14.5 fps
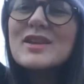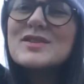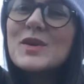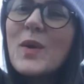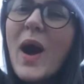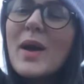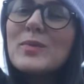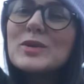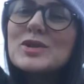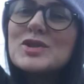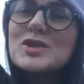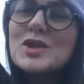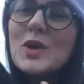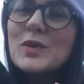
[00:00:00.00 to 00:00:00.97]
So I will
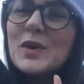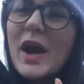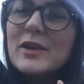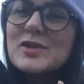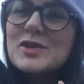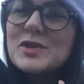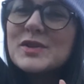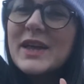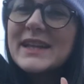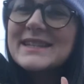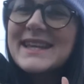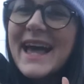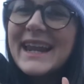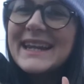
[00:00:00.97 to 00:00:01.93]
show you how to do that
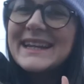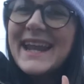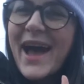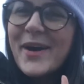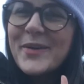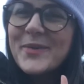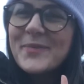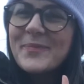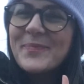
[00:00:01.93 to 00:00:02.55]
tally now.